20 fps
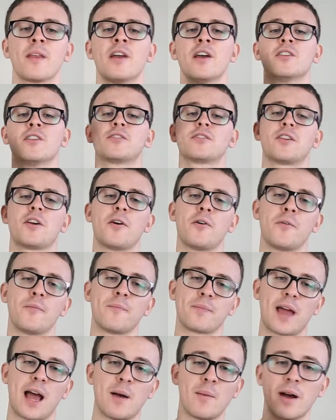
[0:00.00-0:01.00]
So
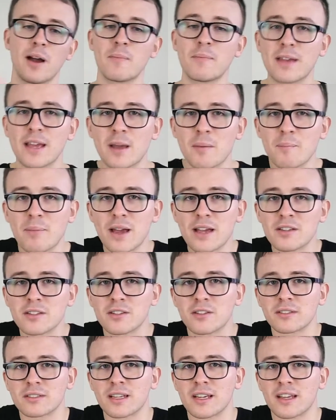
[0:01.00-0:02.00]
am I being impatient,
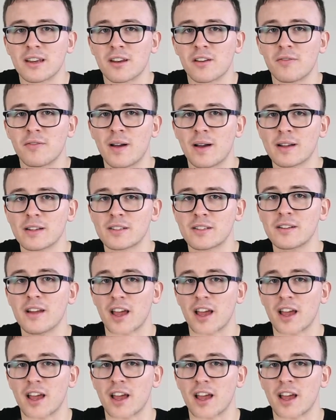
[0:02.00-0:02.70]
not taking enough action?